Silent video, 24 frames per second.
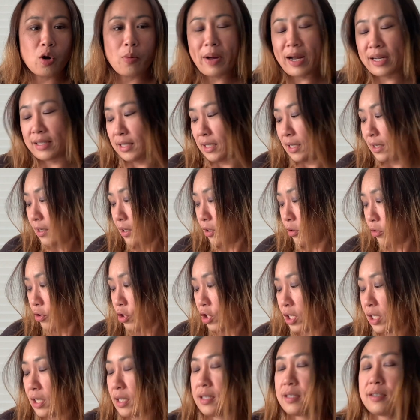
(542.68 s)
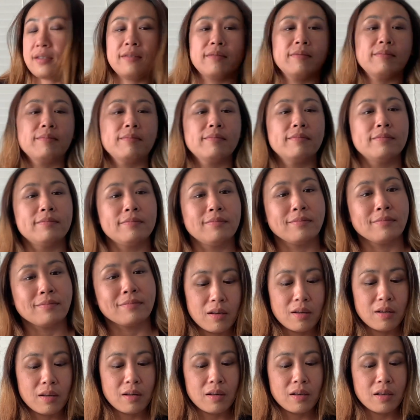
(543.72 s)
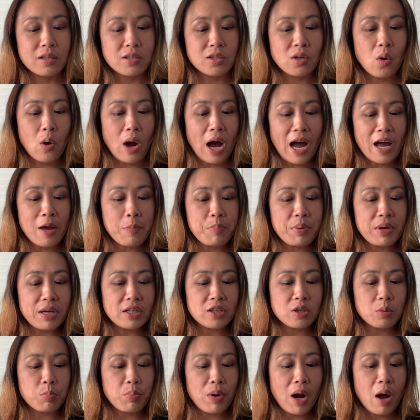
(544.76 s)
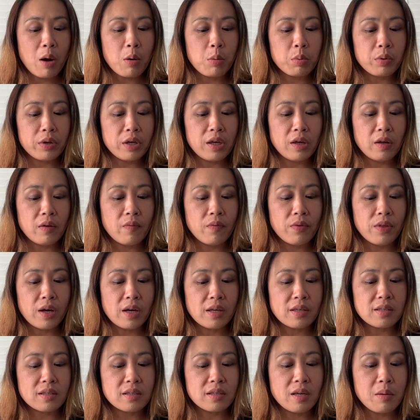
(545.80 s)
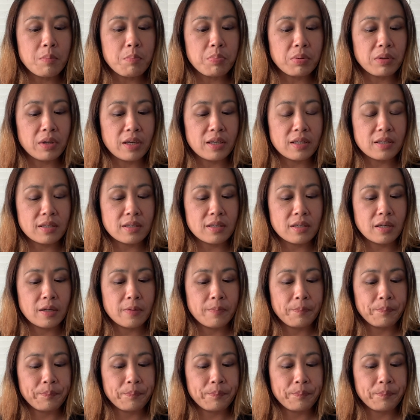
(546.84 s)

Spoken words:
back to eating your cheese. So I picked probably the simplest